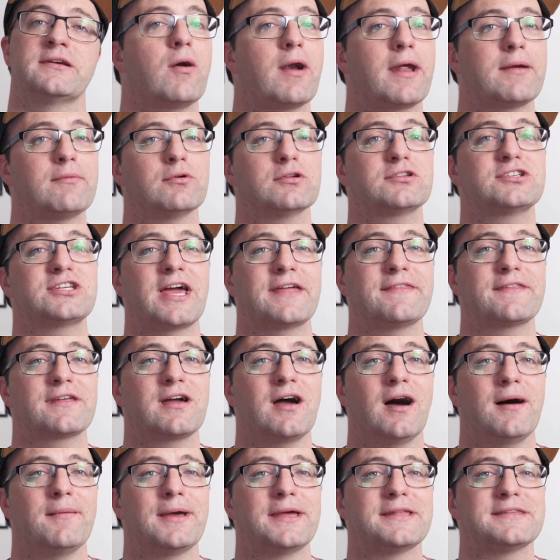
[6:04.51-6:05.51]
All right, we'll chat in the
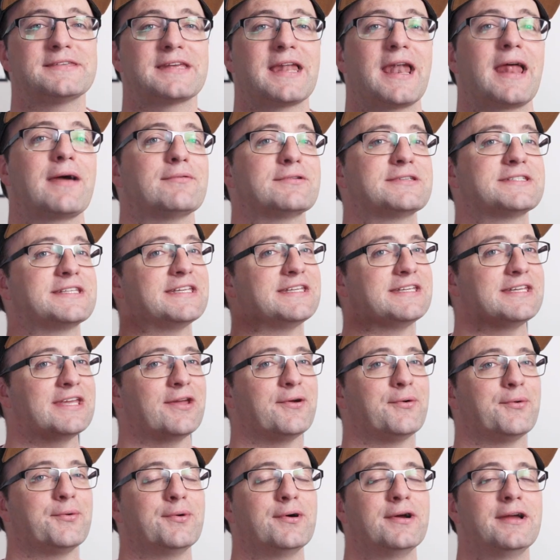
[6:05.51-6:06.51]
comments and I will see
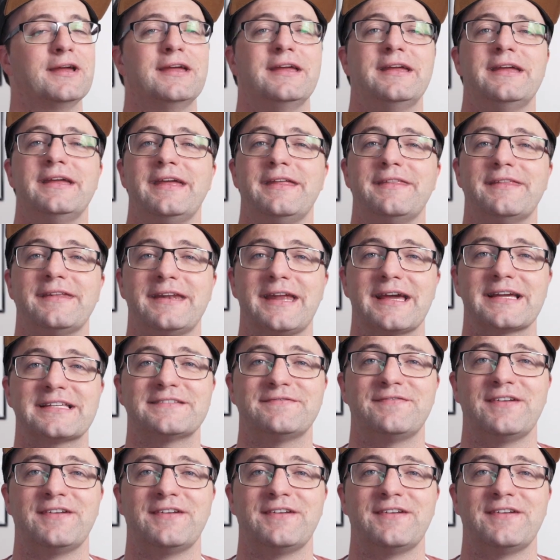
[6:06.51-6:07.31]
you in the next